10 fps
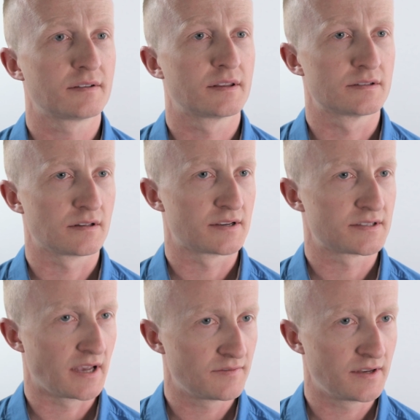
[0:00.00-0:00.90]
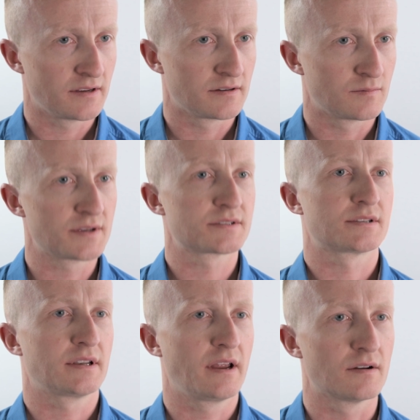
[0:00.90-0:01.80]
There's a lot of safety
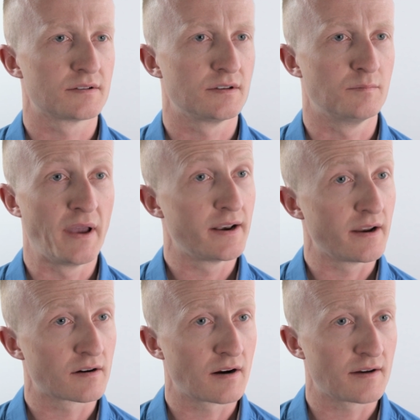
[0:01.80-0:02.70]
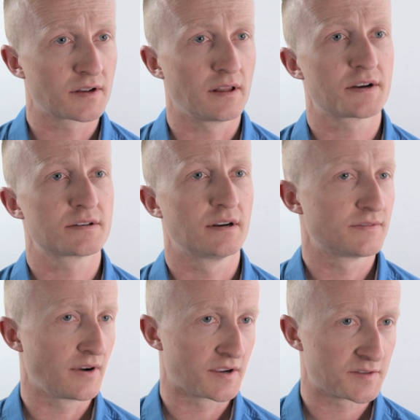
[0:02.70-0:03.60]
risks inherent to manned aircraft collection. It's
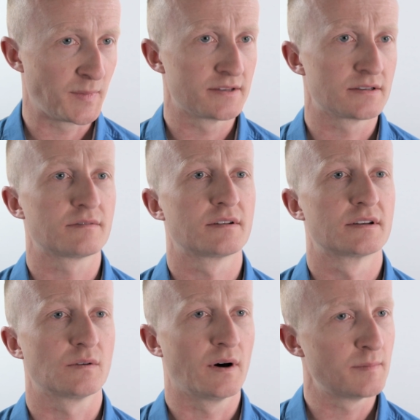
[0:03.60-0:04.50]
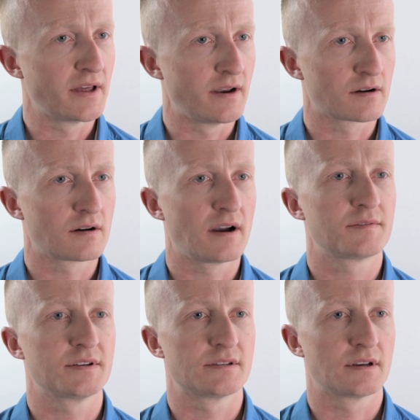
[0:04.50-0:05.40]
very expensive. So unmanned
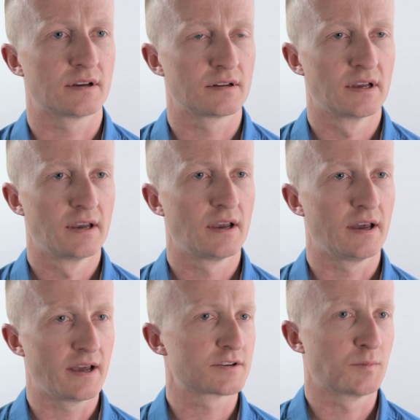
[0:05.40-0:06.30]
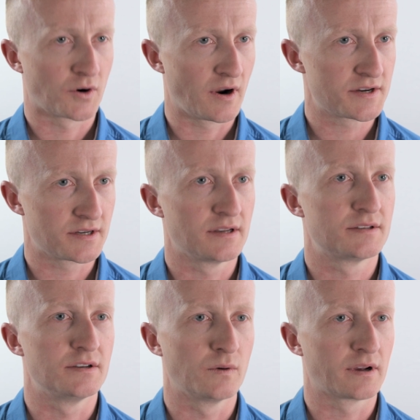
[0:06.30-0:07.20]
aircraft is a, a natural progression
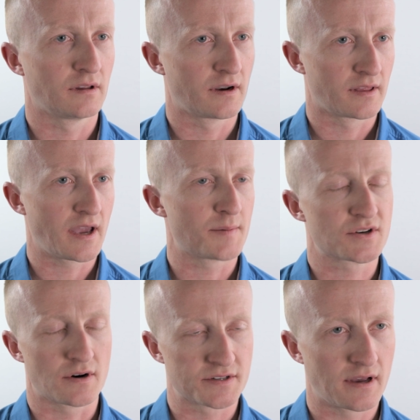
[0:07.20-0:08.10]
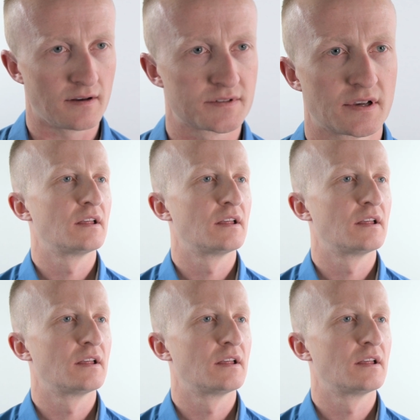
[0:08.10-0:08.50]
into doing a lot of the capture ourselves.